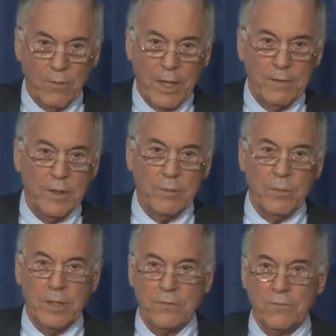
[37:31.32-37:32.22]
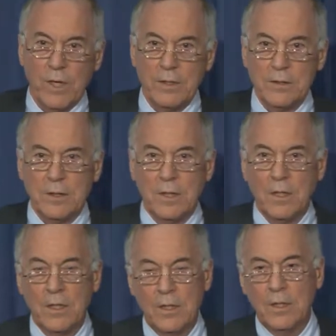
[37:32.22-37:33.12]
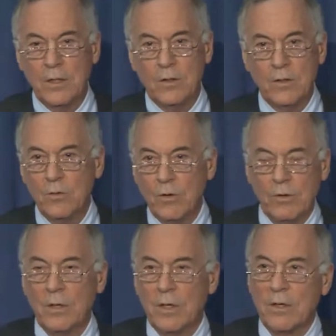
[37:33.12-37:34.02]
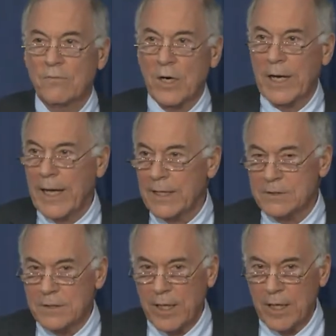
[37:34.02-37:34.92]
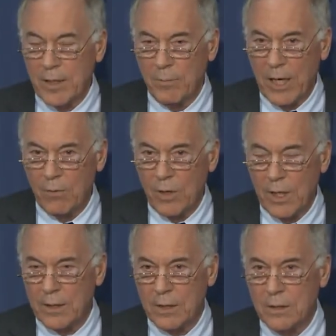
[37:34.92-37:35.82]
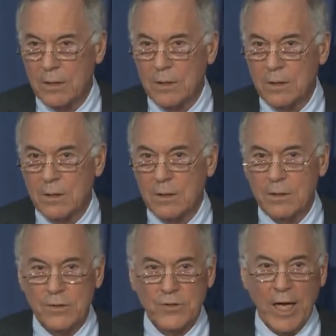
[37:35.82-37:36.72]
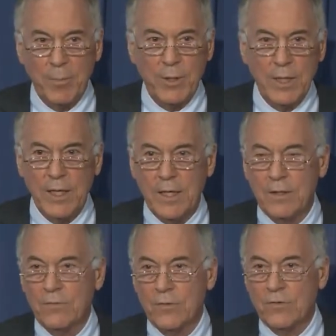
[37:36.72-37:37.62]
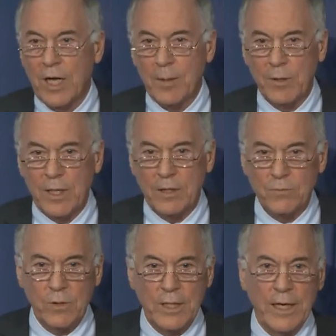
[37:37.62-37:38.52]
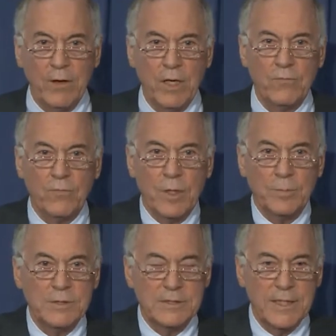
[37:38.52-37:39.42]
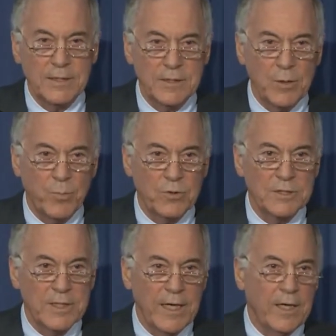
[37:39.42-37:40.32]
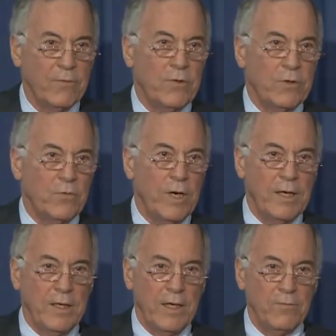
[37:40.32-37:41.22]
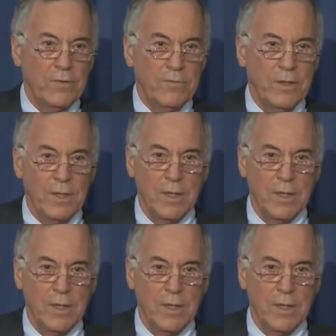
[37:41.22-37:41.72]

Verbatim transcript: around the administration who, who were very agitated about what? The Japanese, the Japanese were accounting for up to 60% of the trade deficit